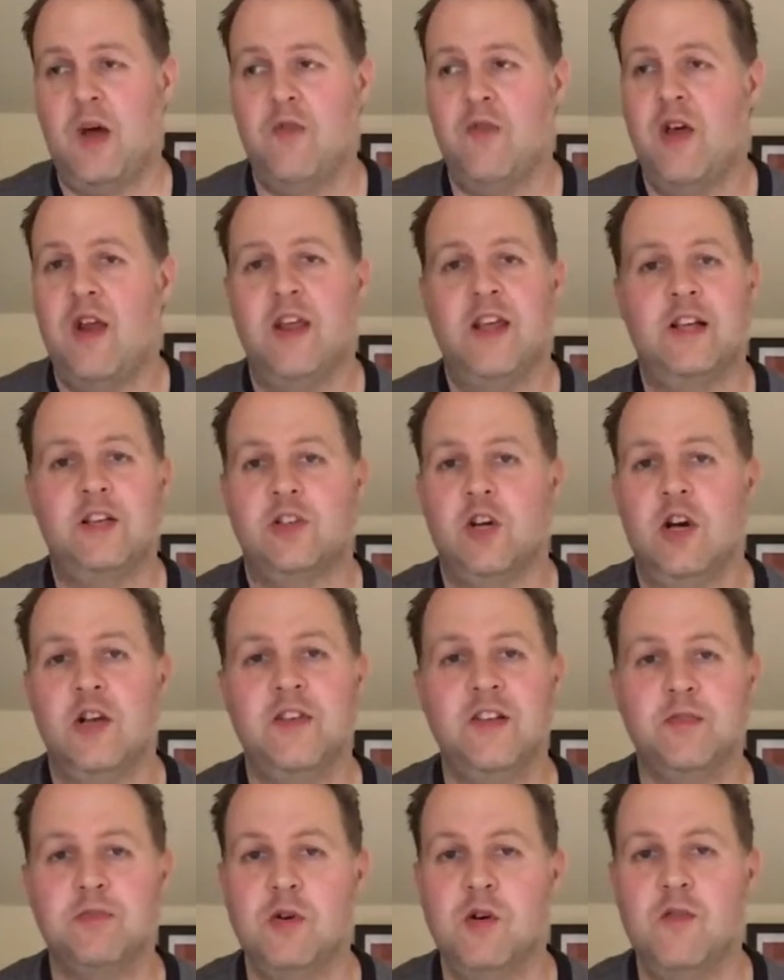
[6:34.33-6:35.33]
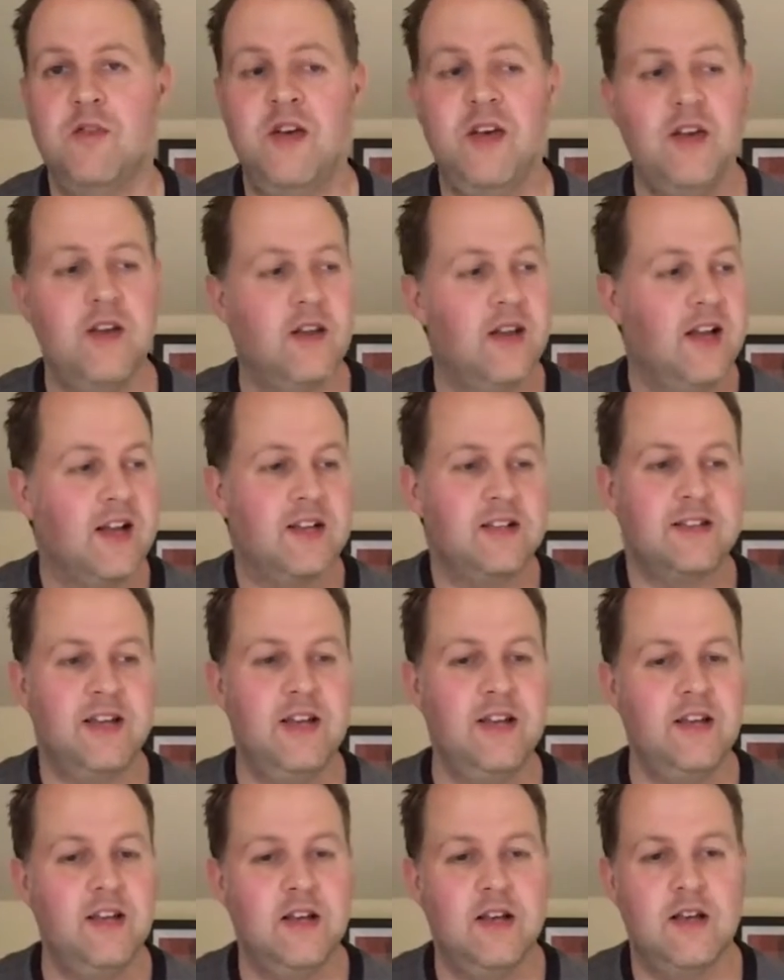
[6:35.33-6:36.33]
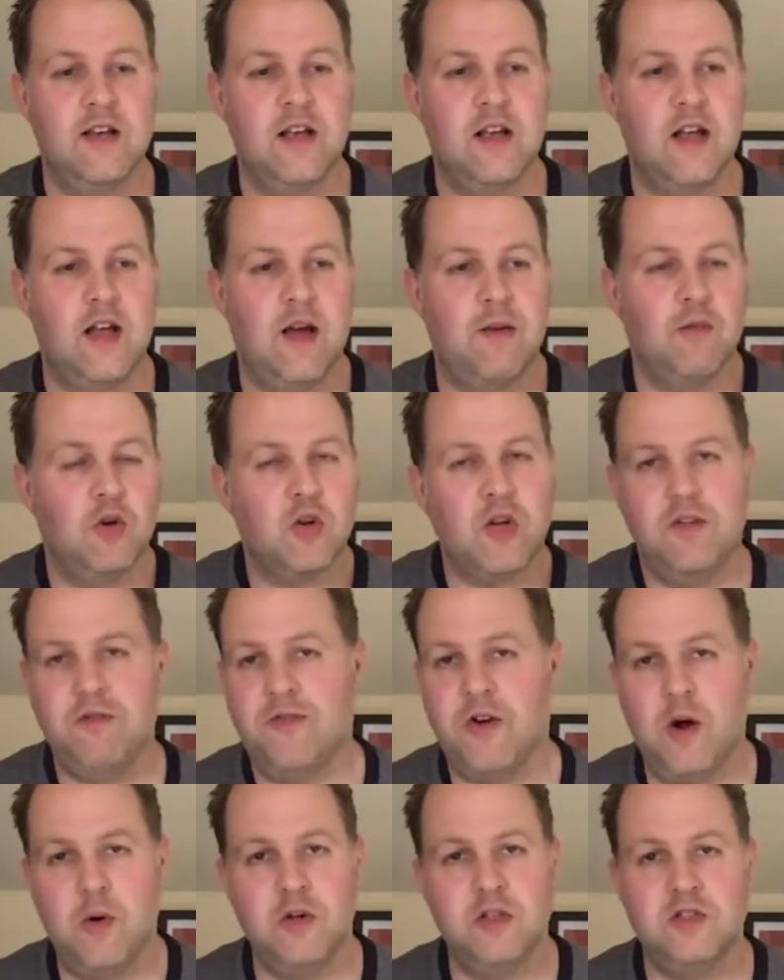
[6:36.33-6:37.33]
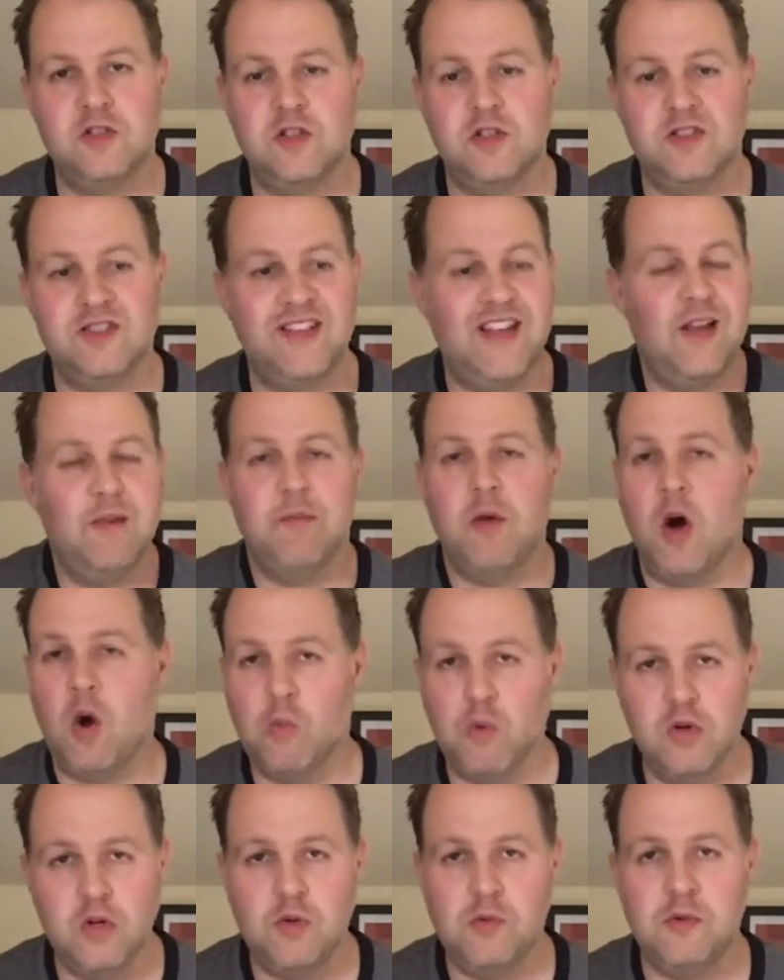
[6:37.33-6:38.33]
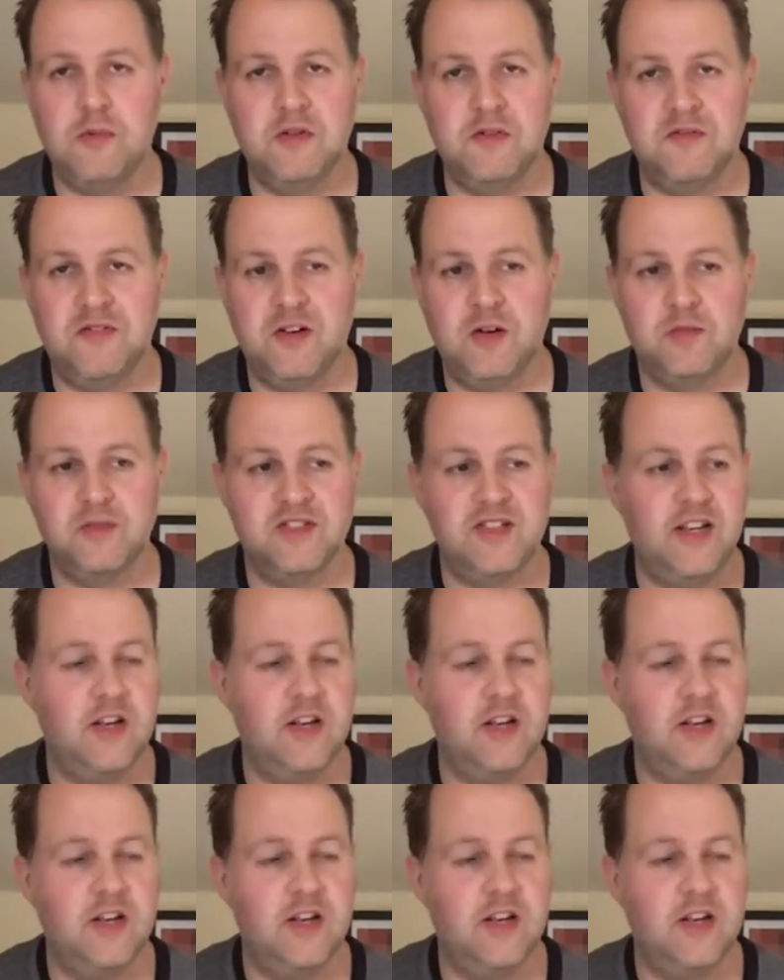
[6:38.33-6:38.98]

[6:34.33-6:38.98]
really enjoyed this movie, like I said. I'm looking forward to seeing more Wonder Woman films,